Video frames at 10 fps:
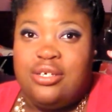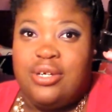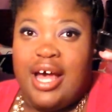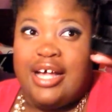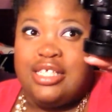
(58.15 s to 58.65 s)
to
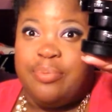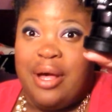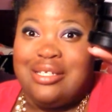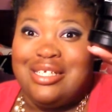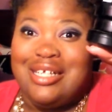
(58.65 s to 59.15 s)
you guys
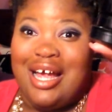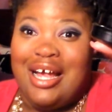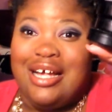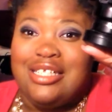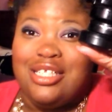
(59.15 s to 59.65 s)
about
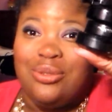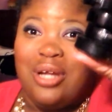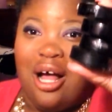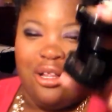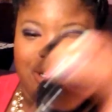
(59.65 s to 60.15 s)
today is
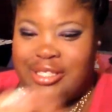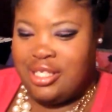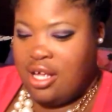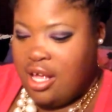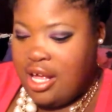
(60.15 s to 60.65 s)
$2.